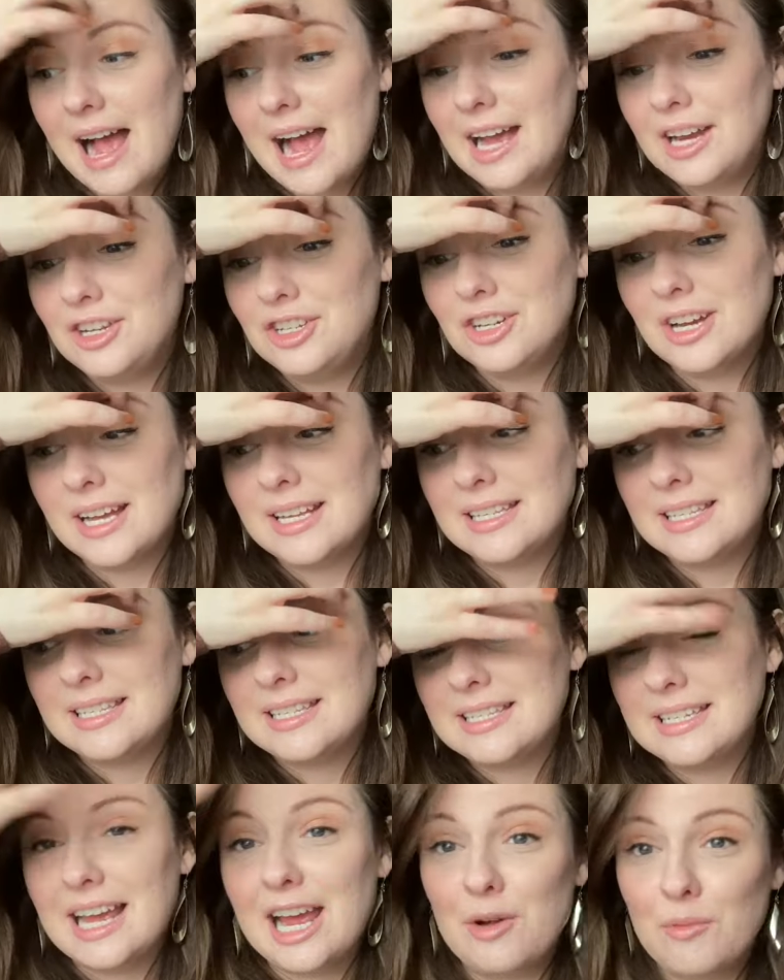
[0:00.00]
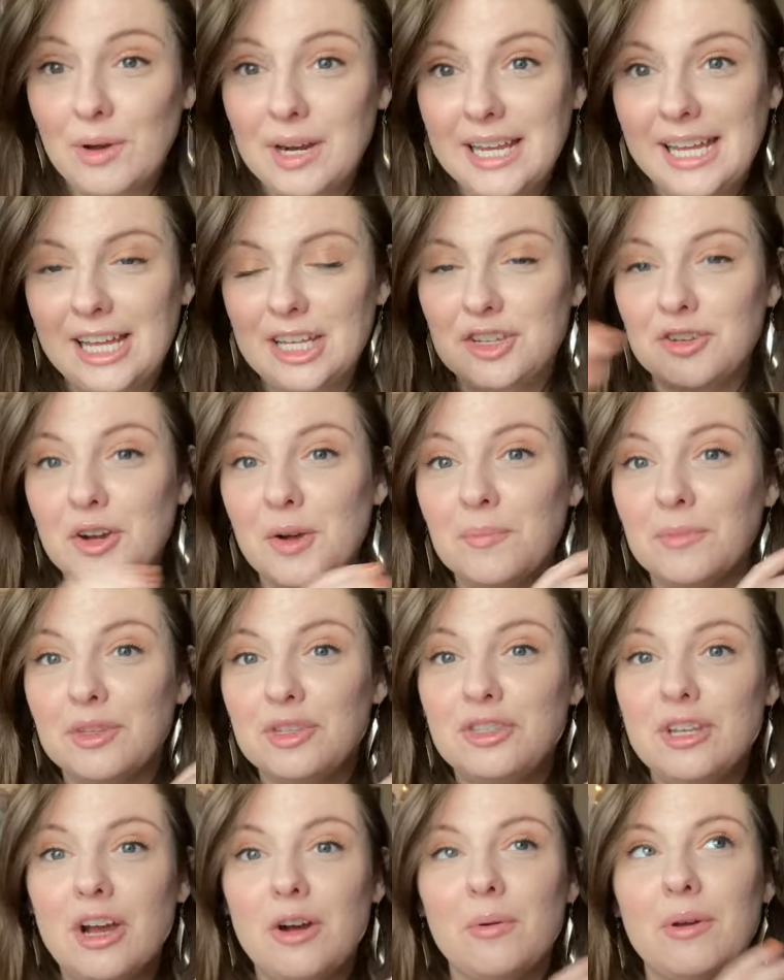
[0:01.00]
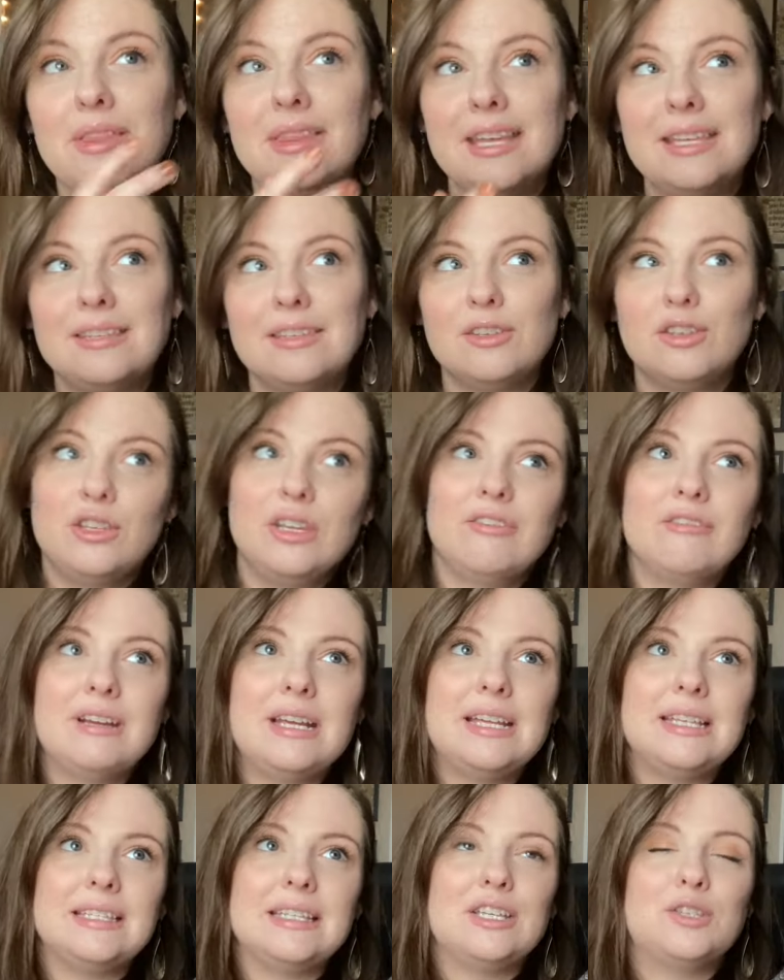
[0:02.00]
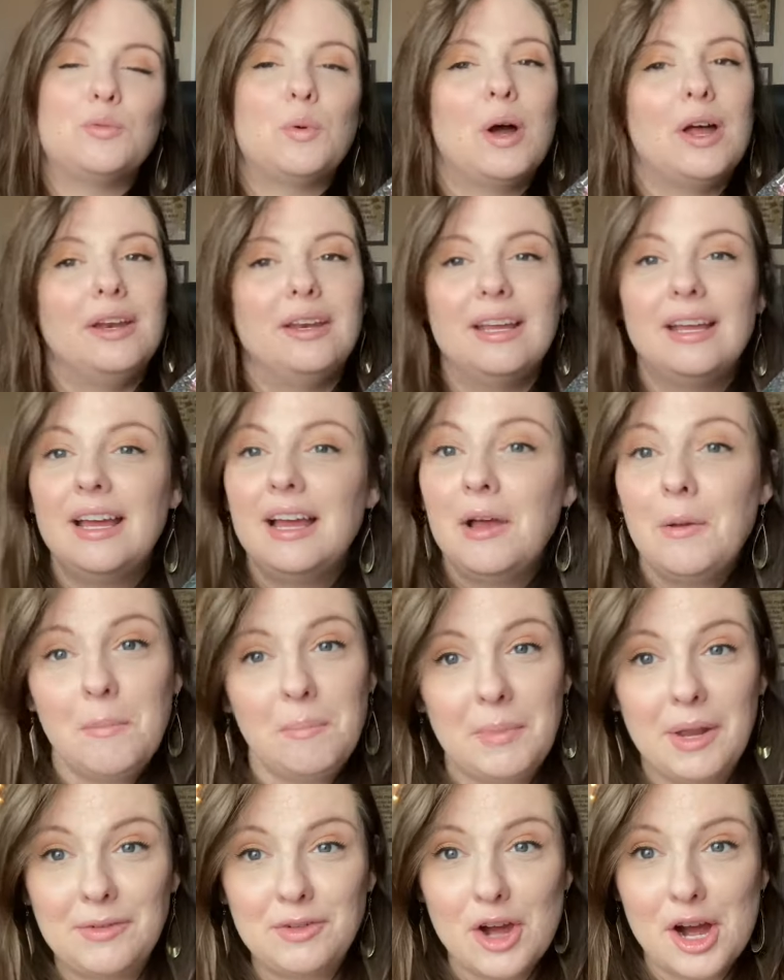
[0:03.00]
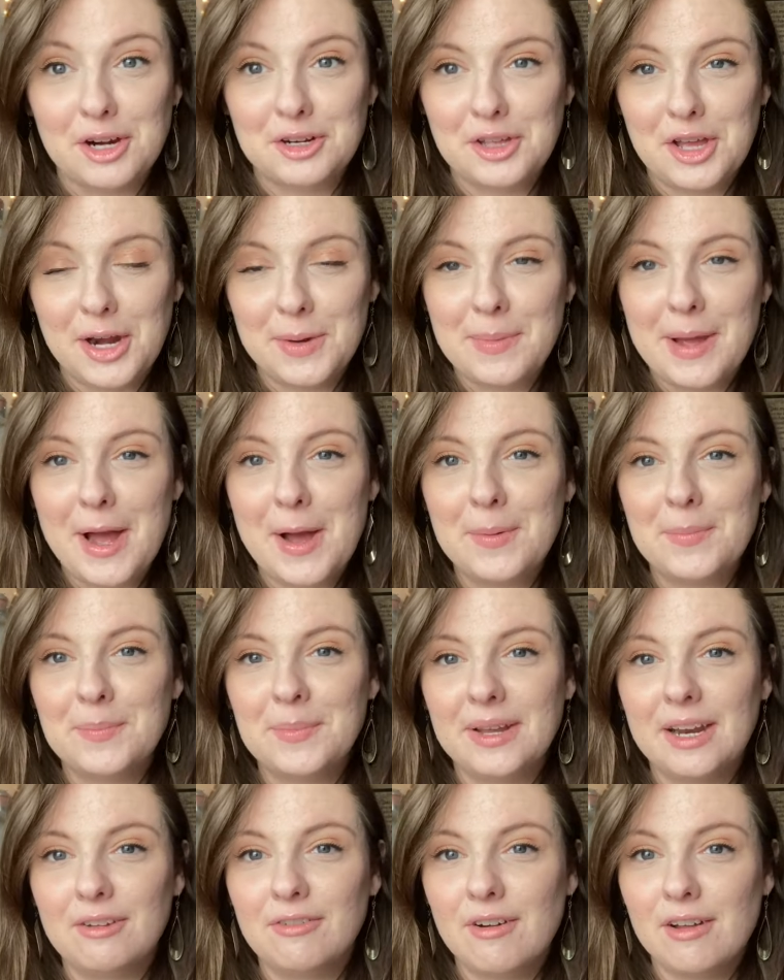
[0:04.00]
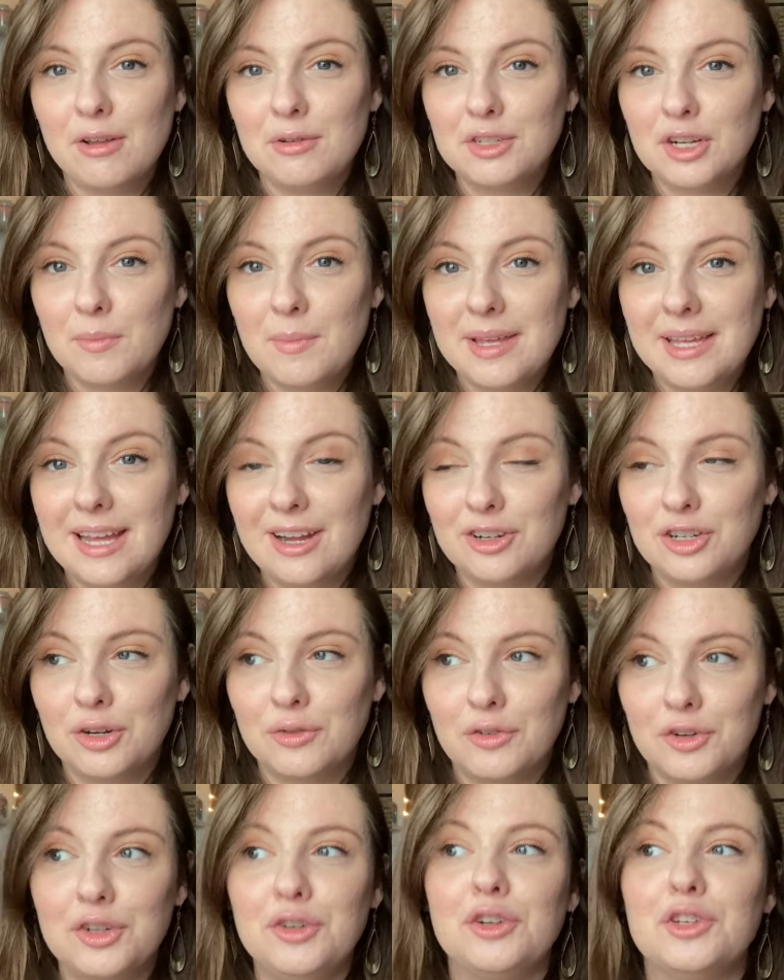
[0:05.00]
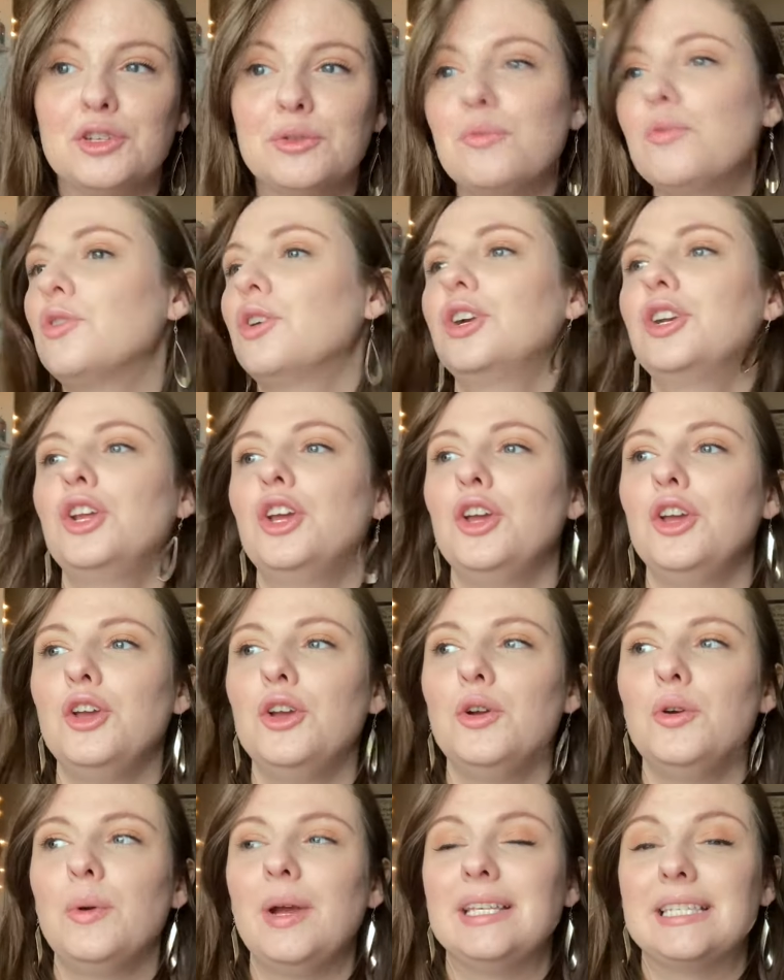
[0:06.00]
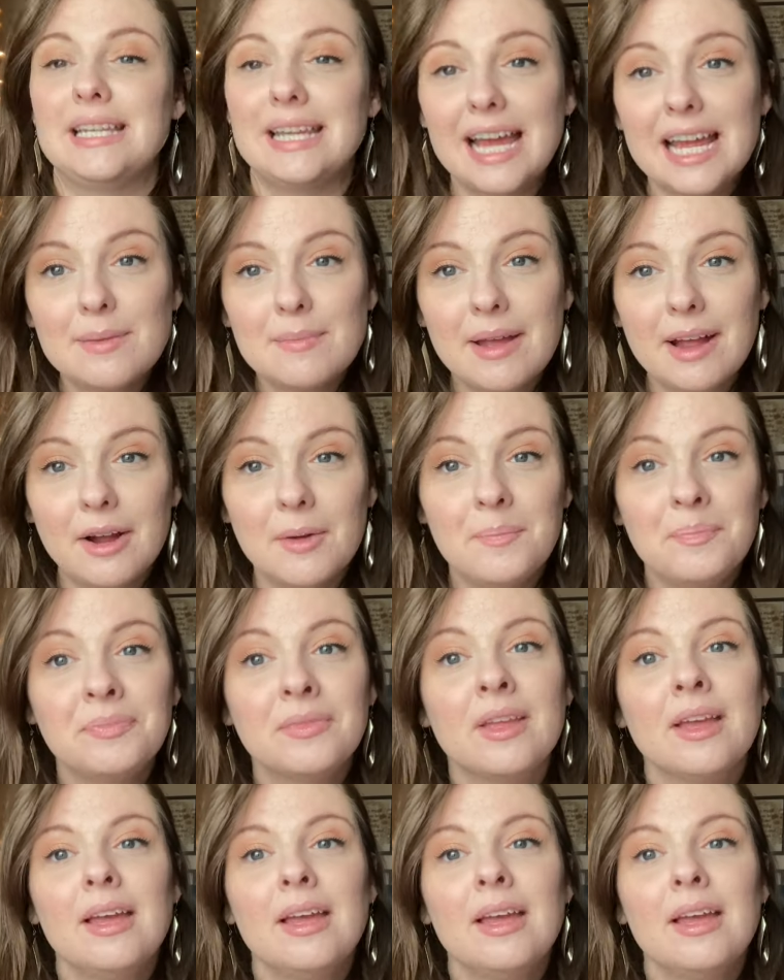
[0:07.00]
I just, I want to get to them. So this series is one that I've talked a lot about, but it follows our main character, Fortuna Sworn, who is a nightmare.